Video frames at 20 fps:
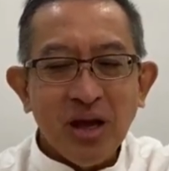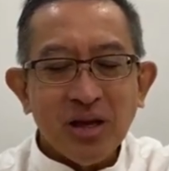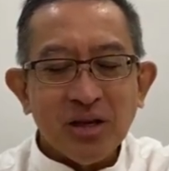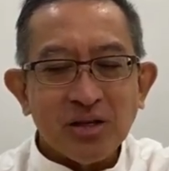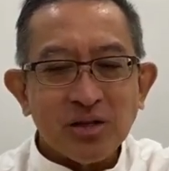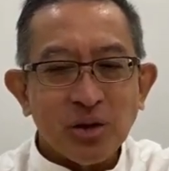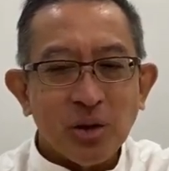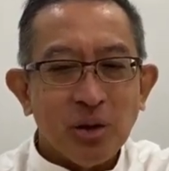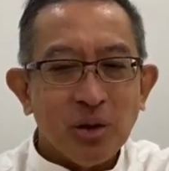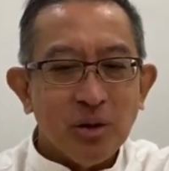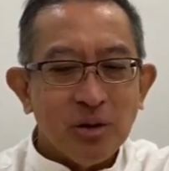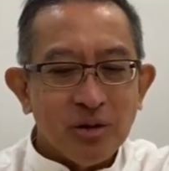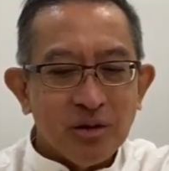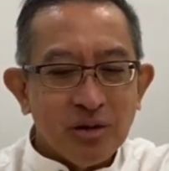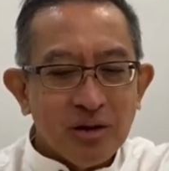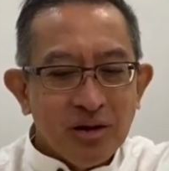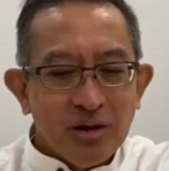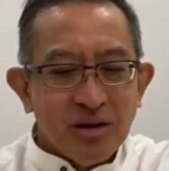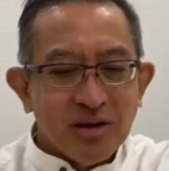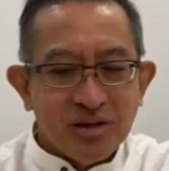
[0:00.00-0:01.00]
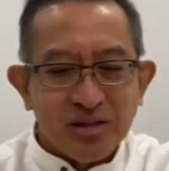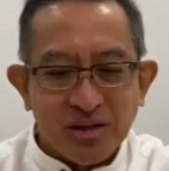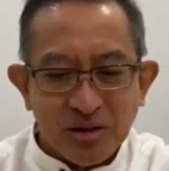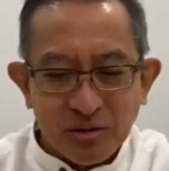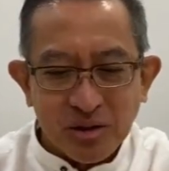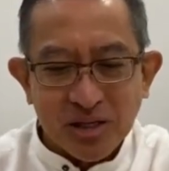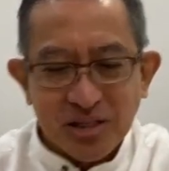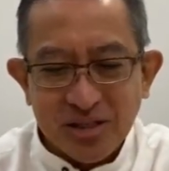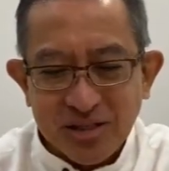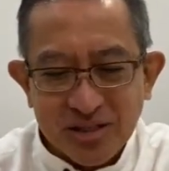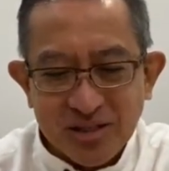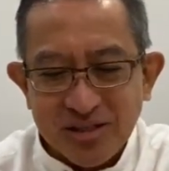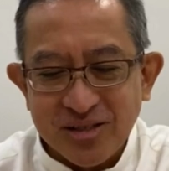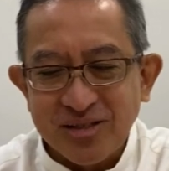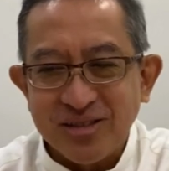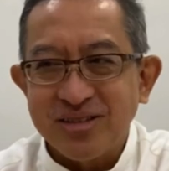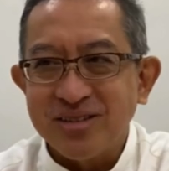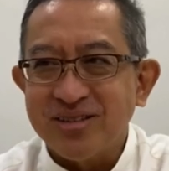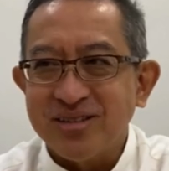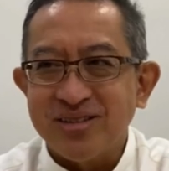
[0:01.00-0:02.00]
So she was
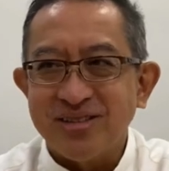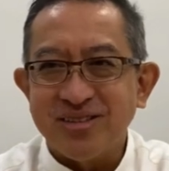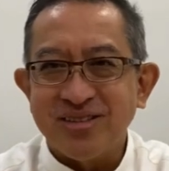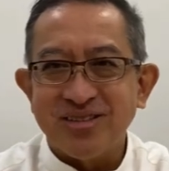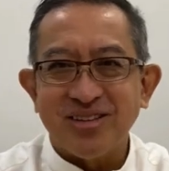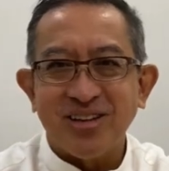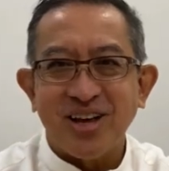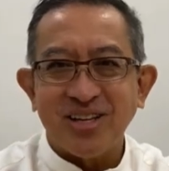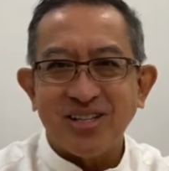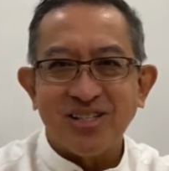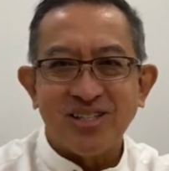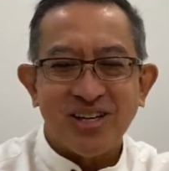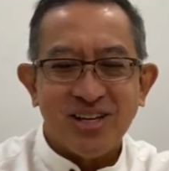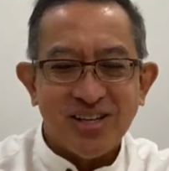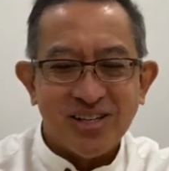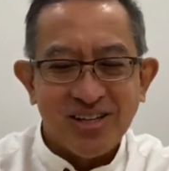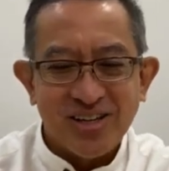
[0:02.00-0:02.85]
touching